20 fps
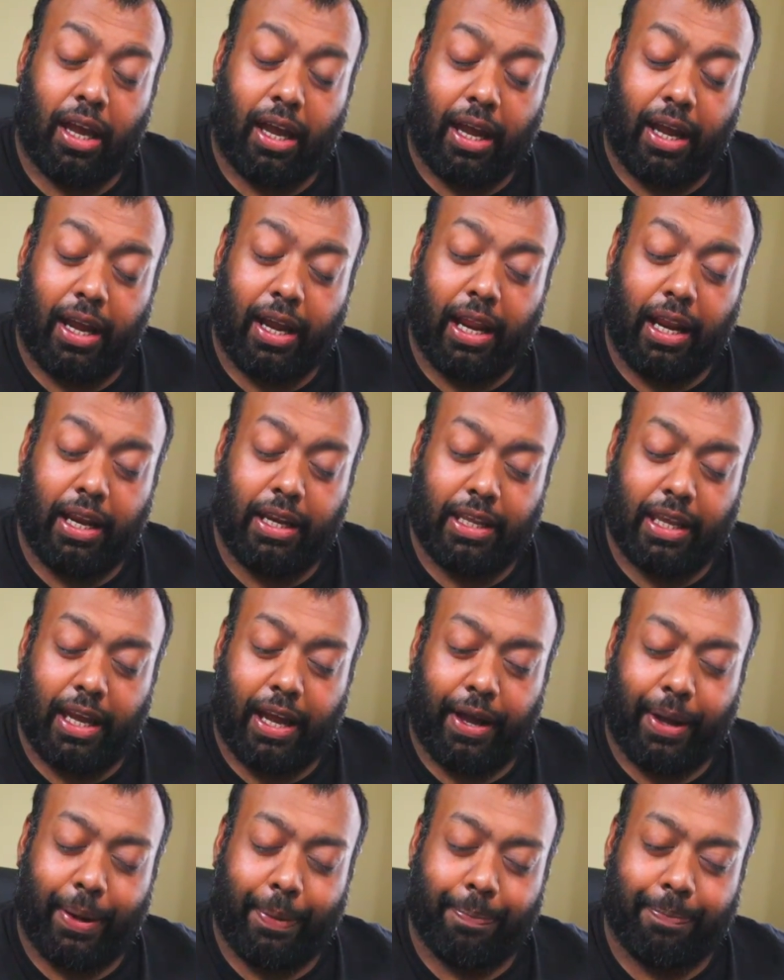and
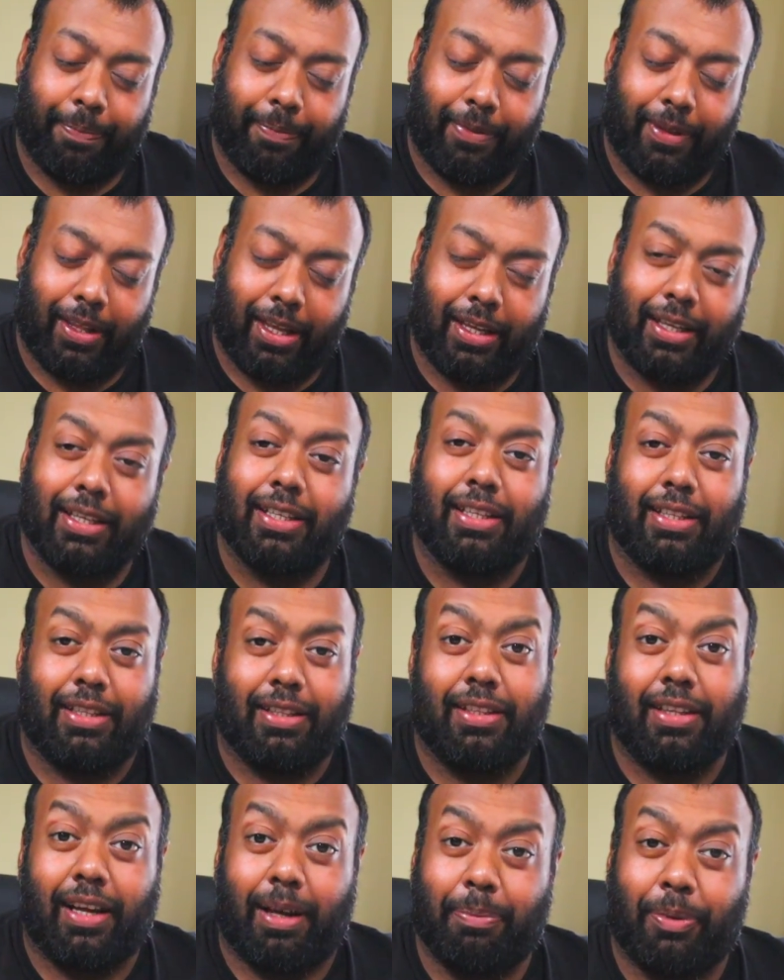yeah,
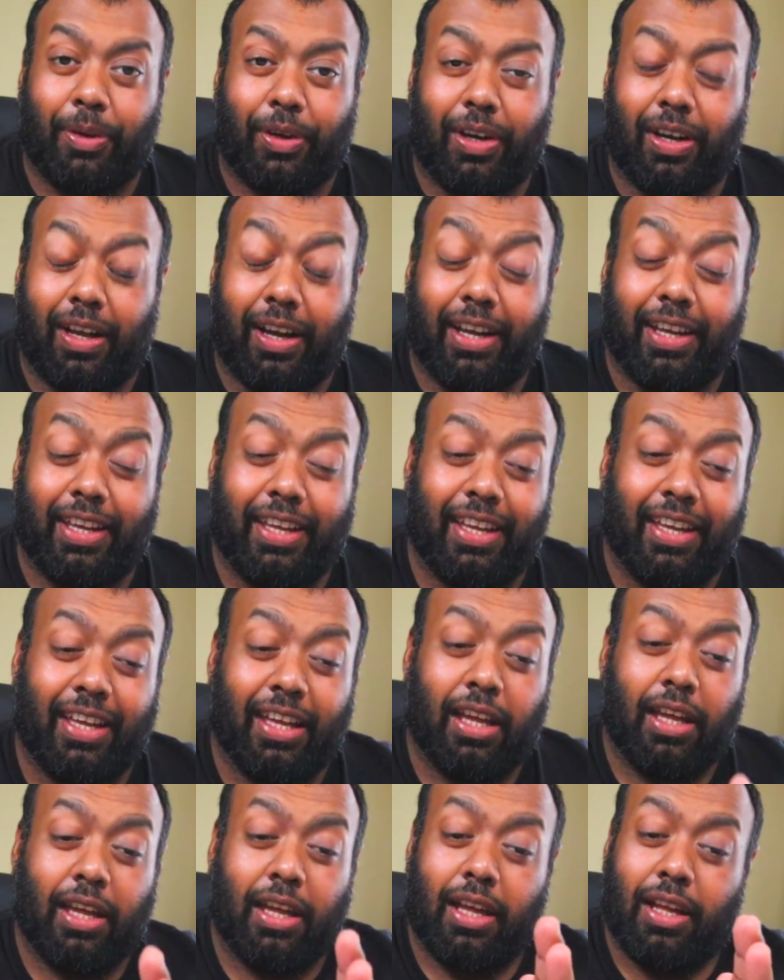I'm not gonna lie,
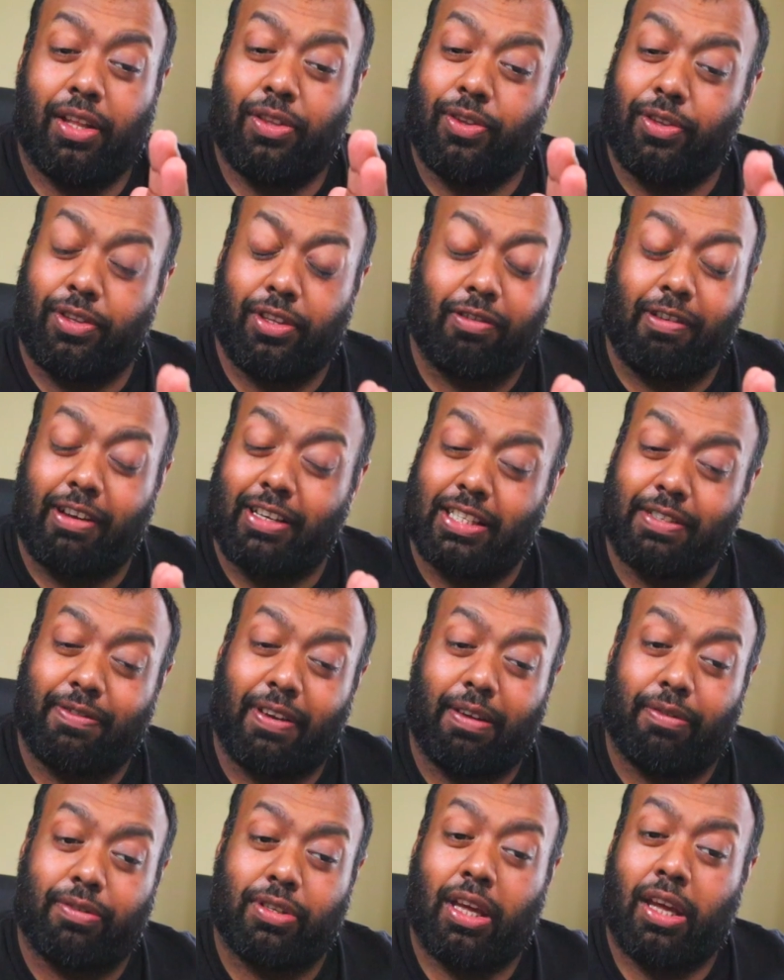not the greatest
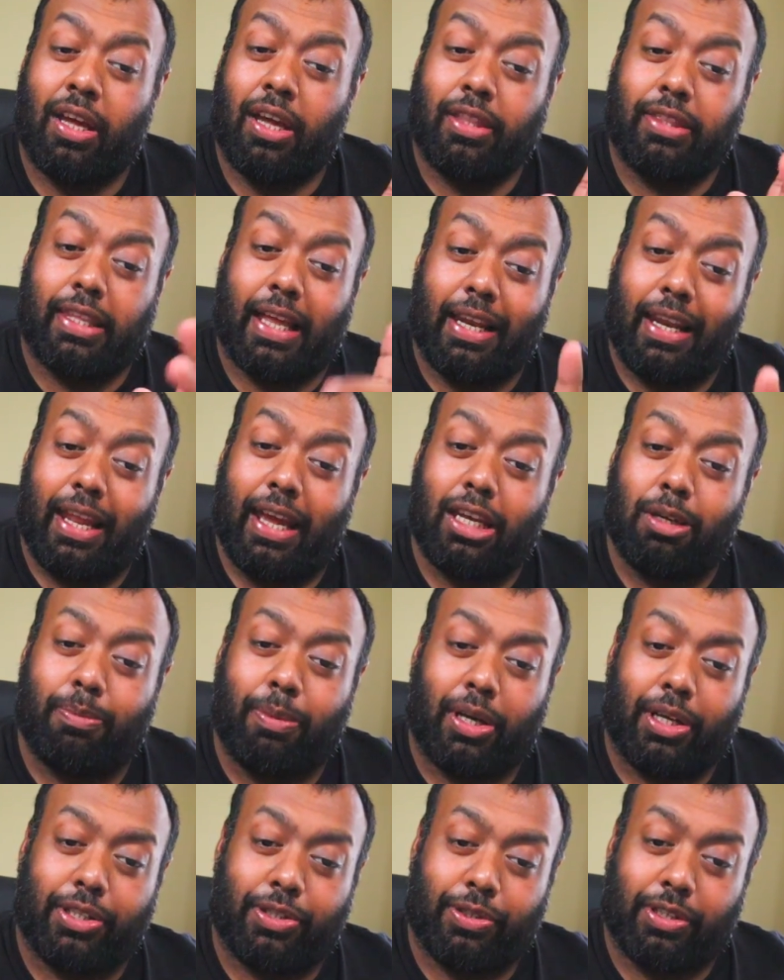flavors. The layered
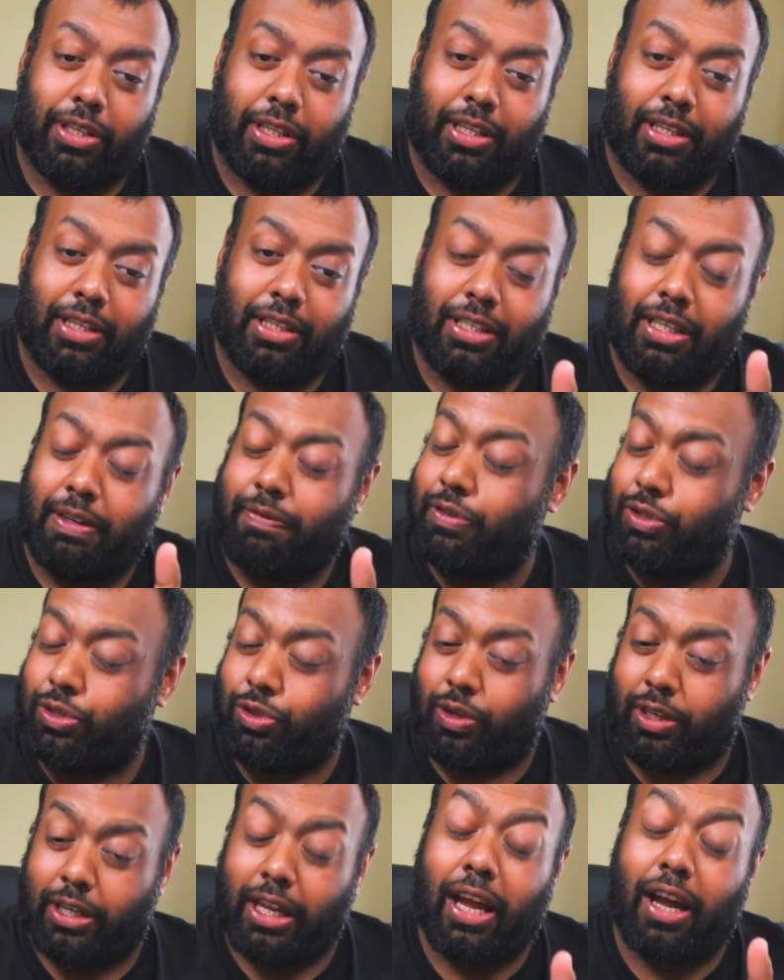bars, on the other hand, different
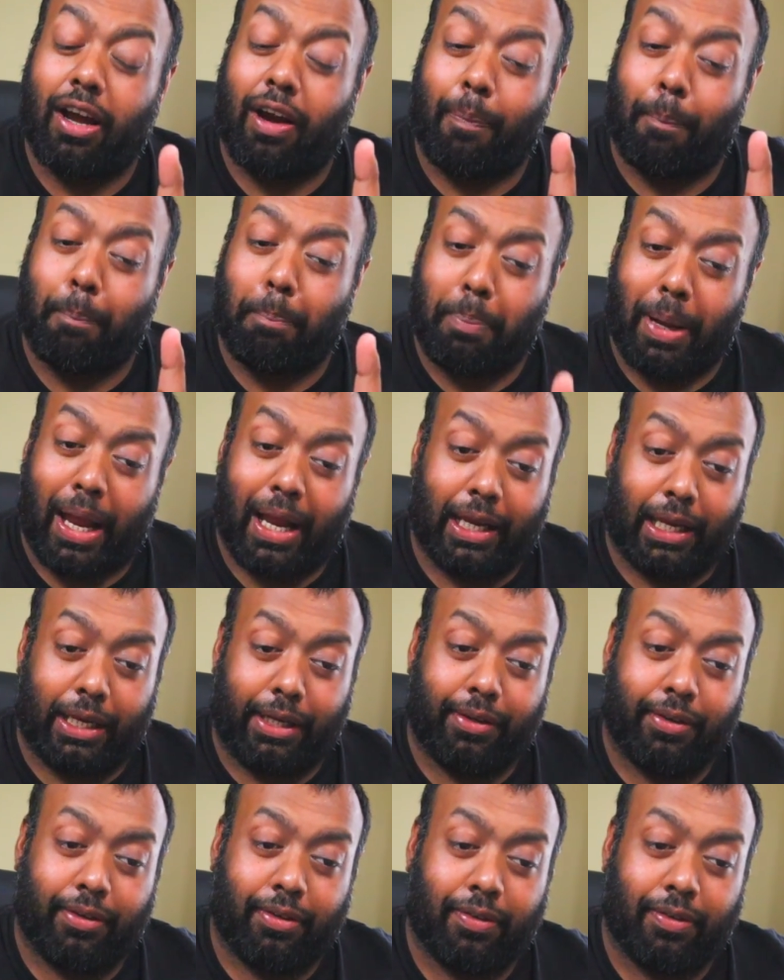story. They are banging.